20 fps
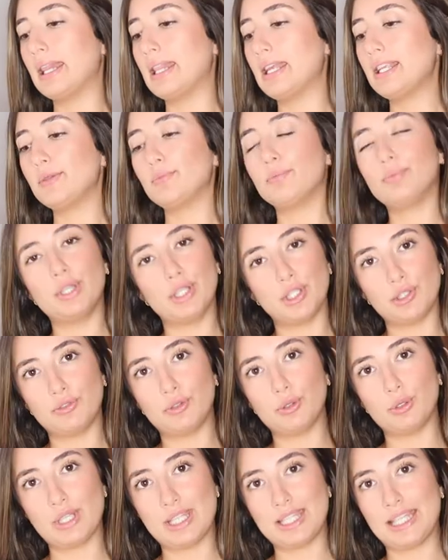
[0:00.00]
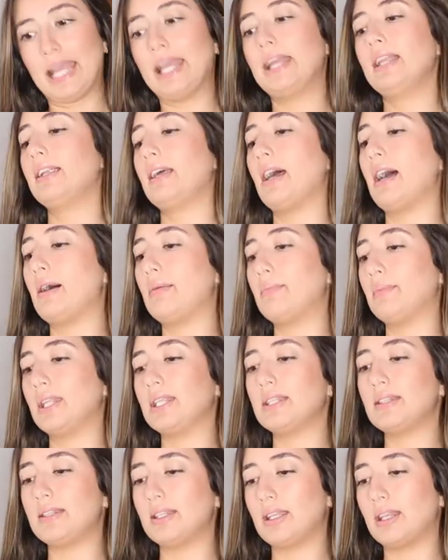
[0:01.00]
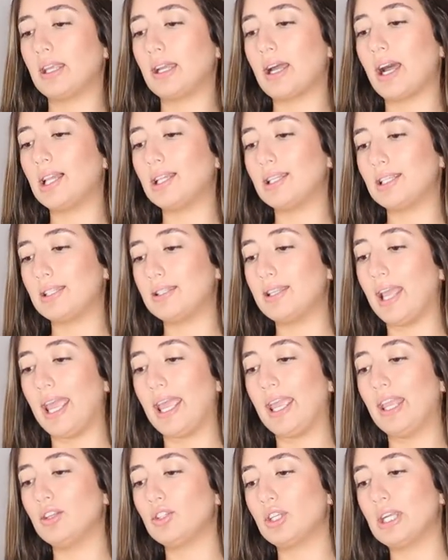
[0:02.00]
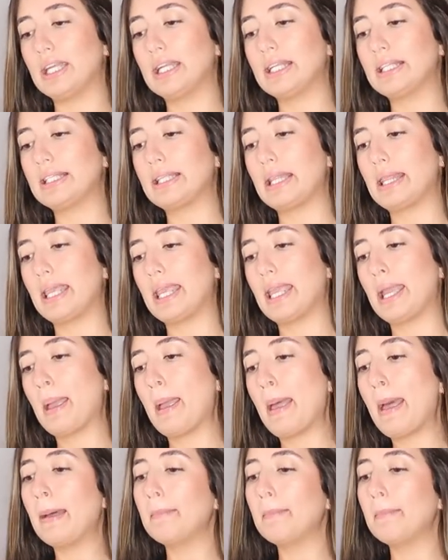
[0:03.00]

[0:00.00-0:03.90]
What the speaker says: this beautiful set, this is in the color Sage. It is the